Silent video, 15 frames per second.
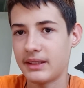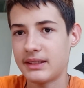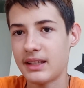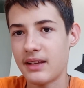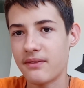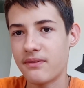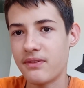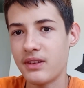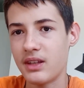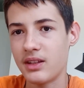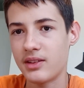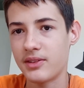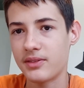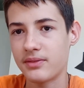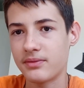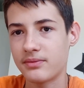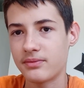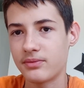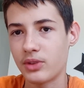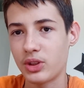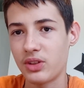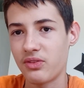10 feet,
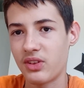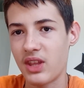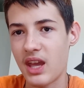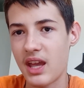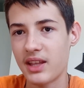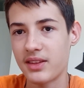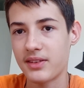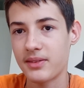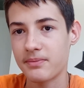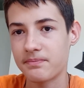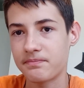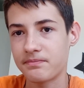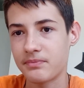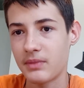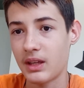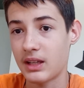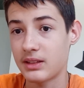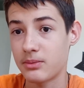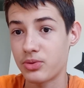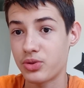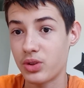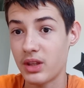not even that, because
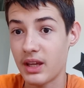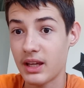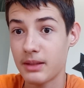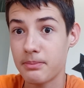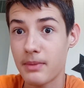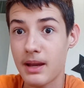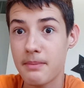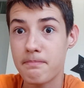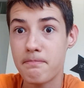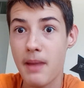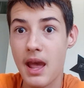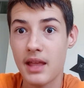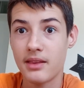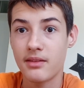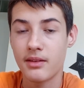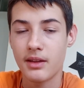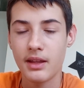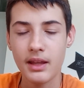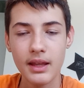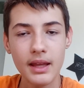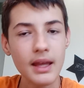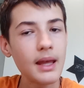I'm shooting at my bed.
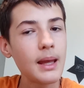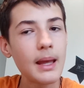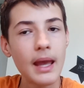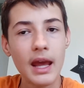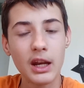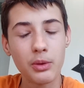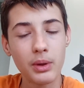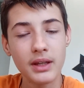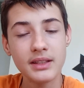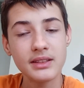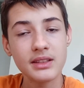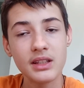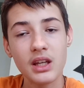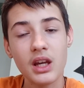Anyways,